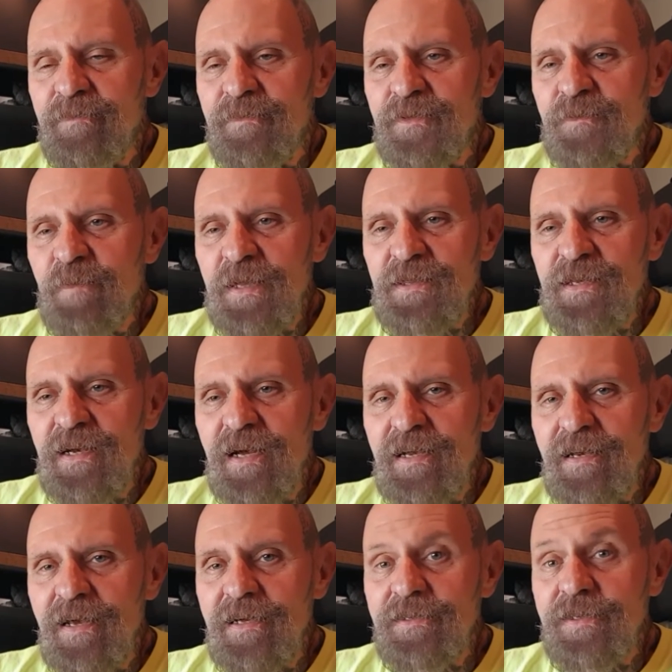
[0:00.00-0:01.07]
spent the
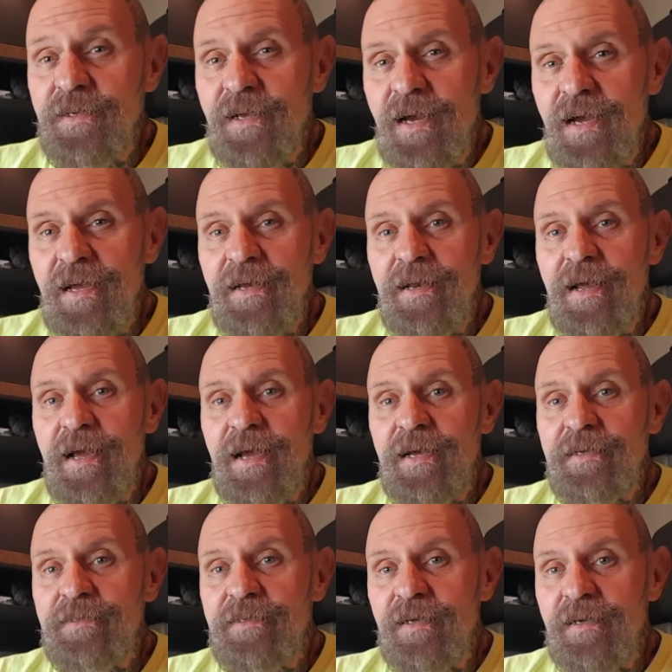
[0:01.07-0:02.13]
night last night
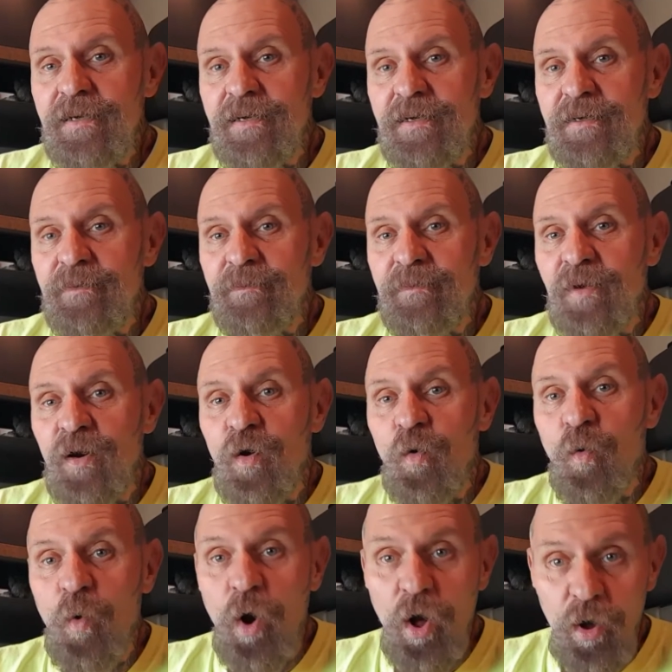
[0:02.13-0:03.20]
at uh,
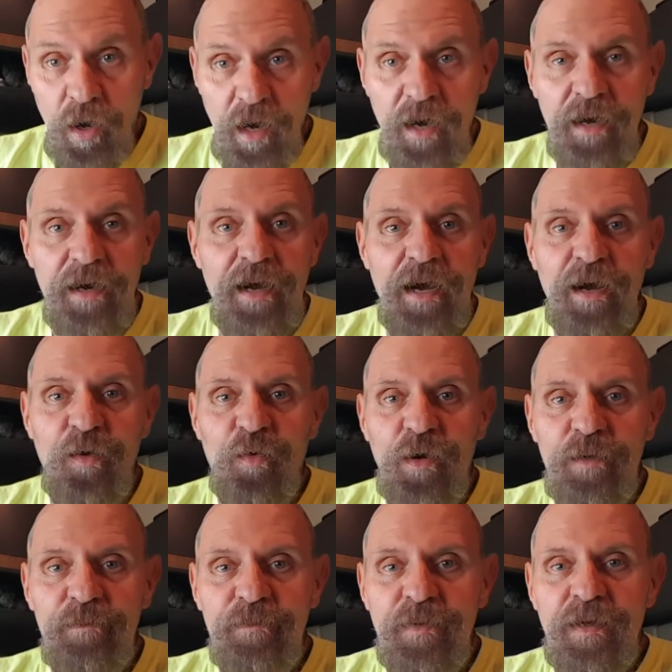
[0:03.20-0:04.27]
Walcott, Iowa,